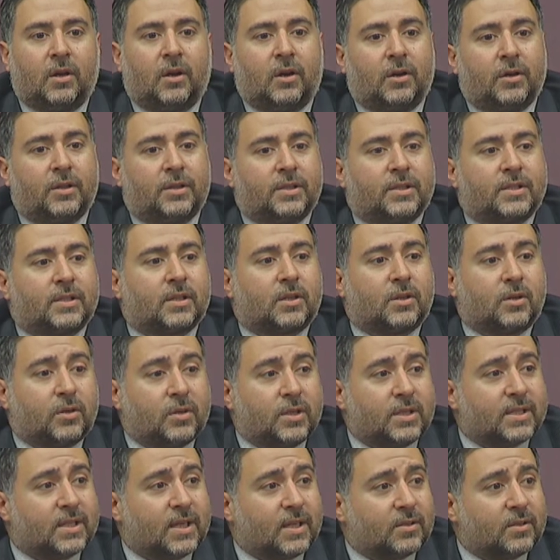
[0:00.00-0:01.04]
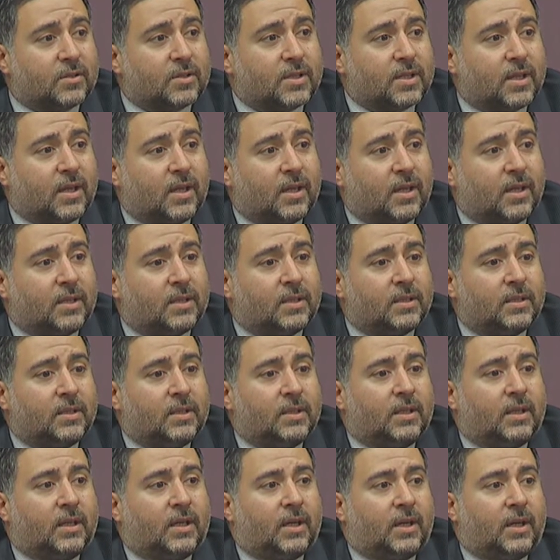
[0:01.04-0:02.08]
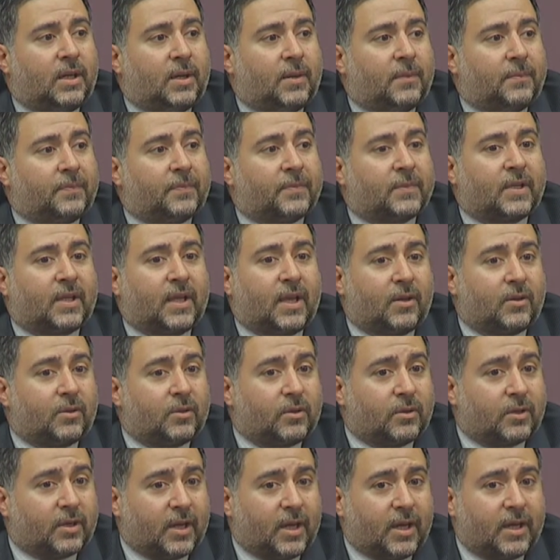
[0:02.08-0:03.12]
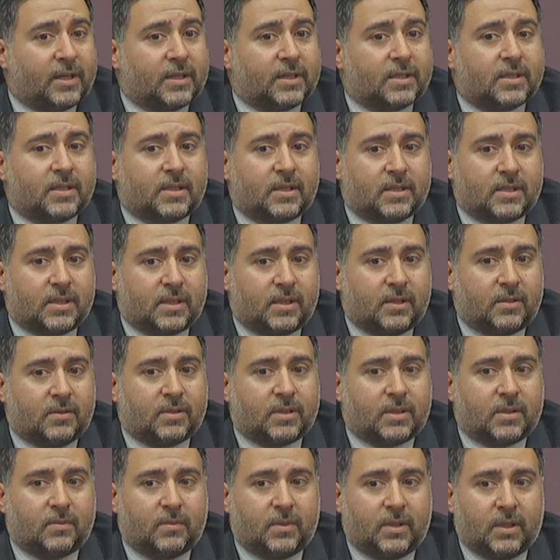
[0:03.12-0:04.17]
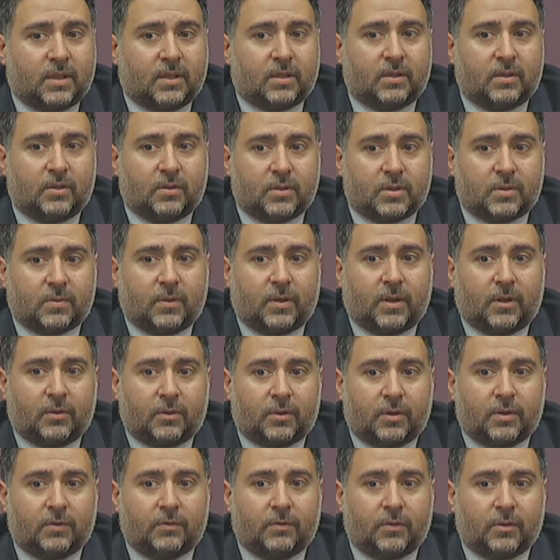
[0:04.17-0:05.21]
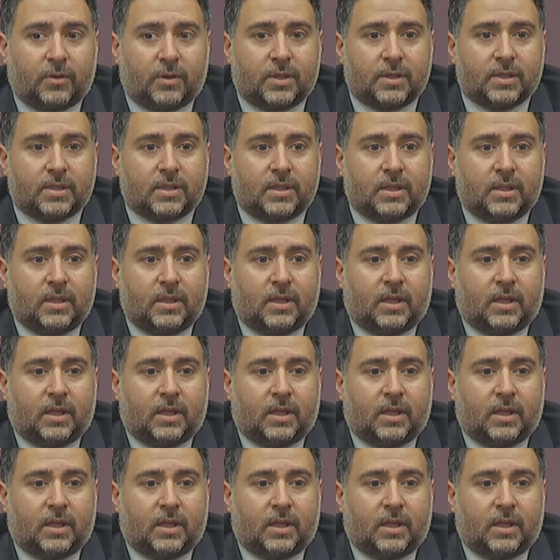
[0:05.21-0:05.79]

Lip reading: On the security sector side, counter-narcotics continues to be a huge priority for us.